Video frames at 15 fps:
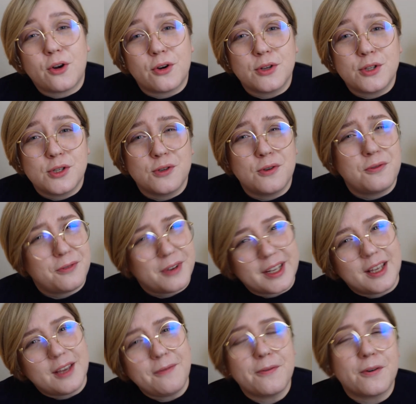her to
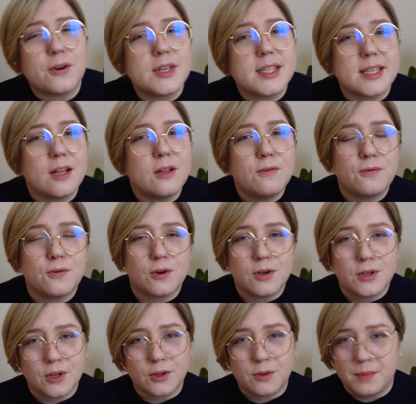forgive herself for
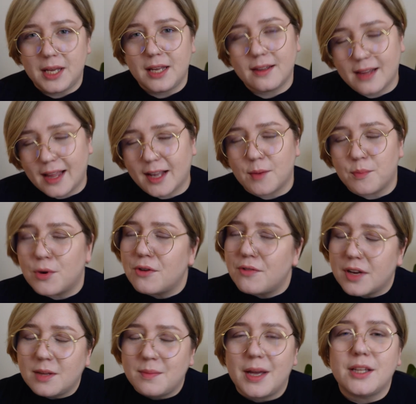not being like a
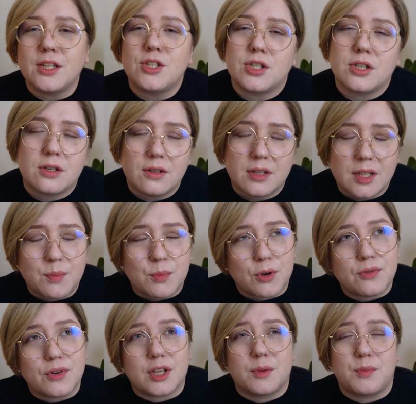perfect manager and a
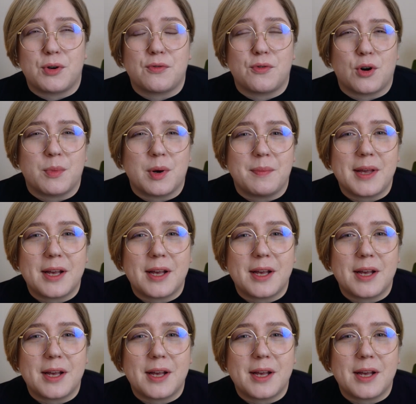perfect performer.